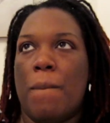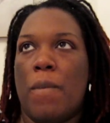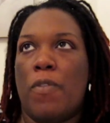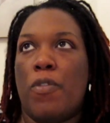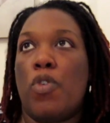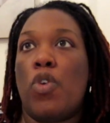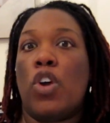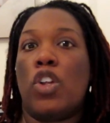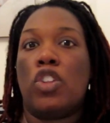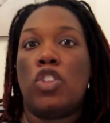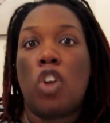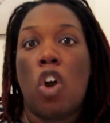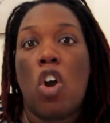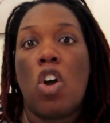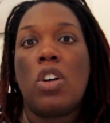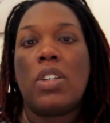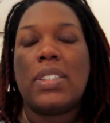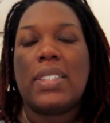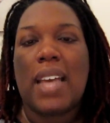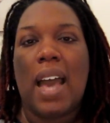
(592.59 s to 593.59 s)
for a
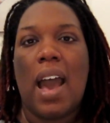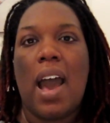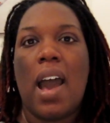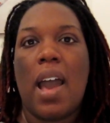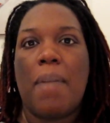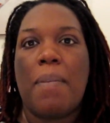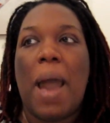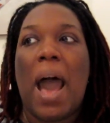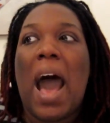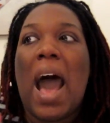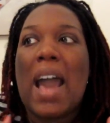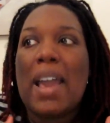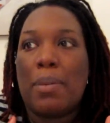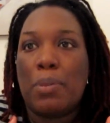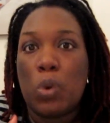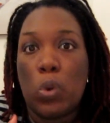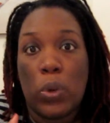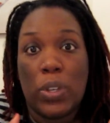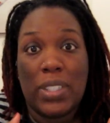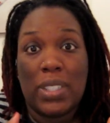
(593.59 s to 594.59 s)
long time, I
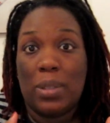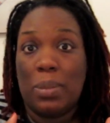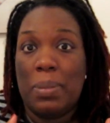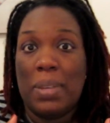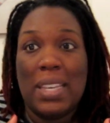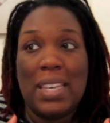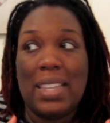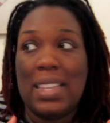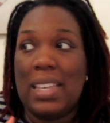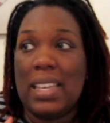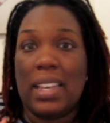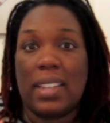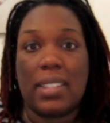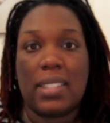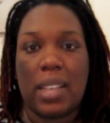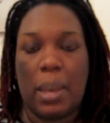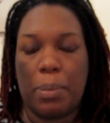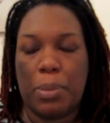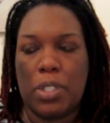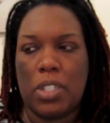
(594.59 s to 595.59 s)
am going to be the
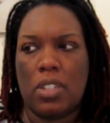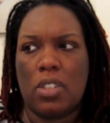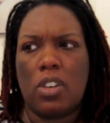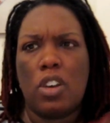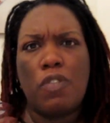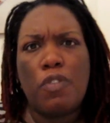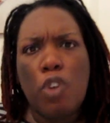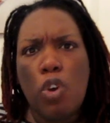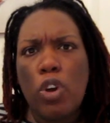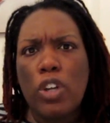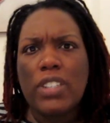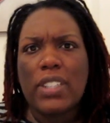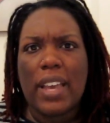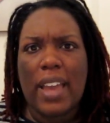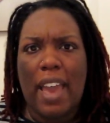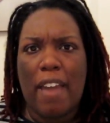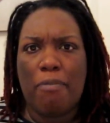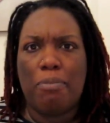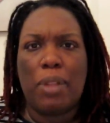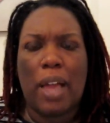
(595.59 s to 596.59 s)
exception. Of course, I
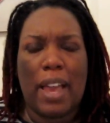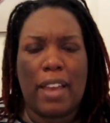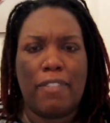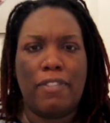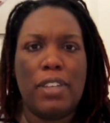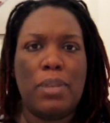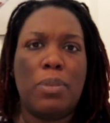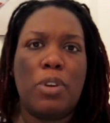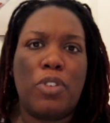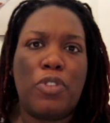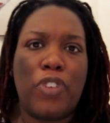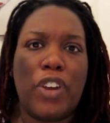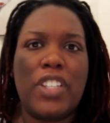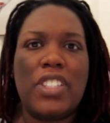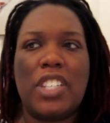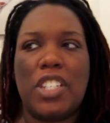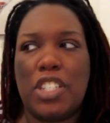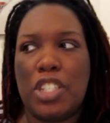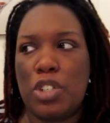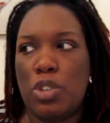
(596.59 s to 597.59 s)
have Black female
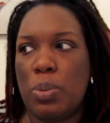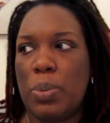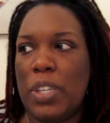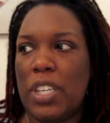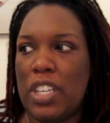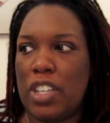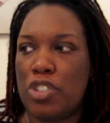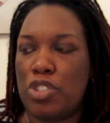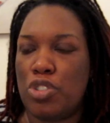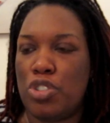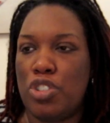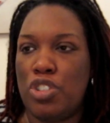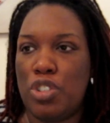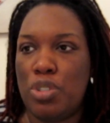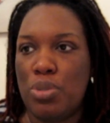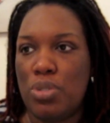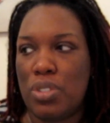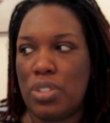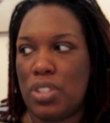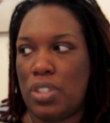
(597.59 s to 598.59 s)
friends that she'll be
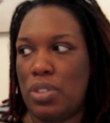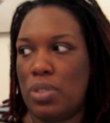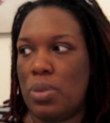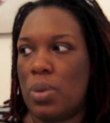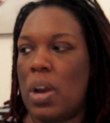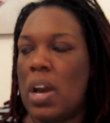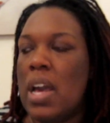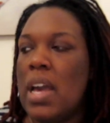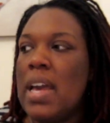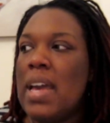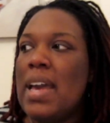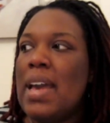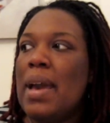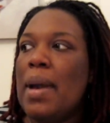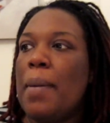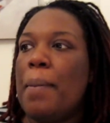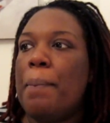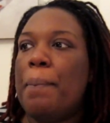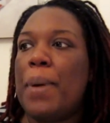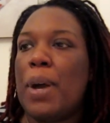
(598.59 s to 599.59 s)
introduced to,
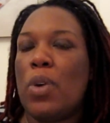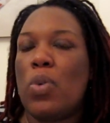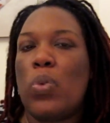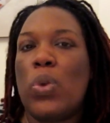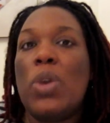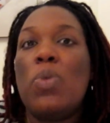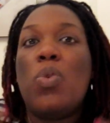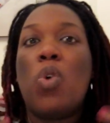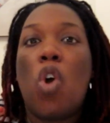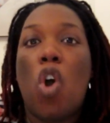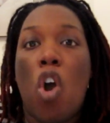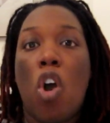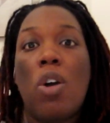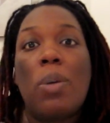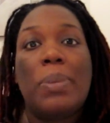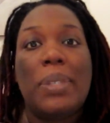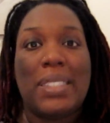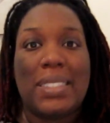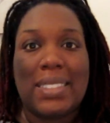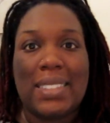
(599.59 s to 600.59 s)
but we will
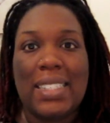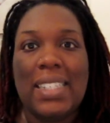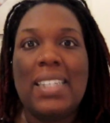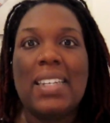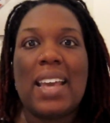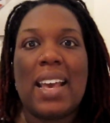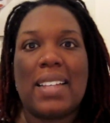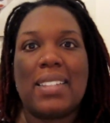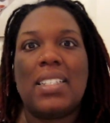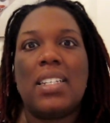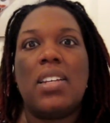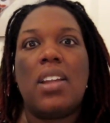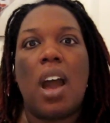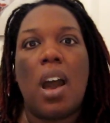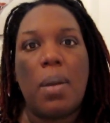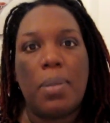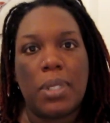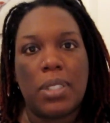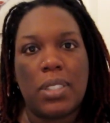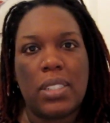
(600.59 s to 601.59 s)
all be seen as
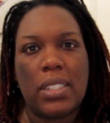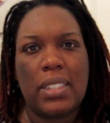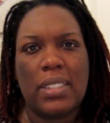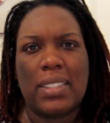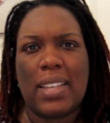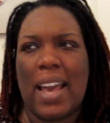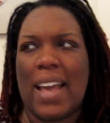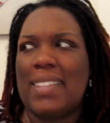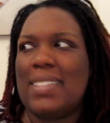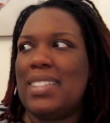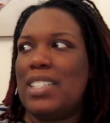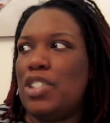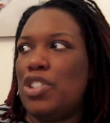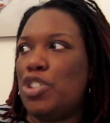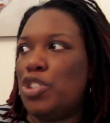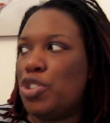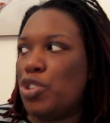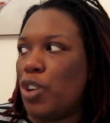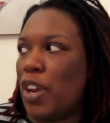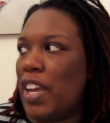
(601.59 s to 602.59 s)
anomalies, as these
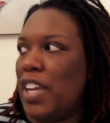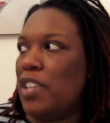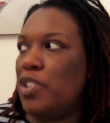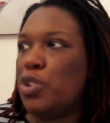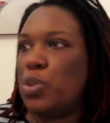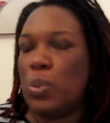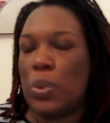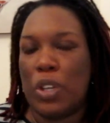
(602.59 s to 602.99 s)
strange,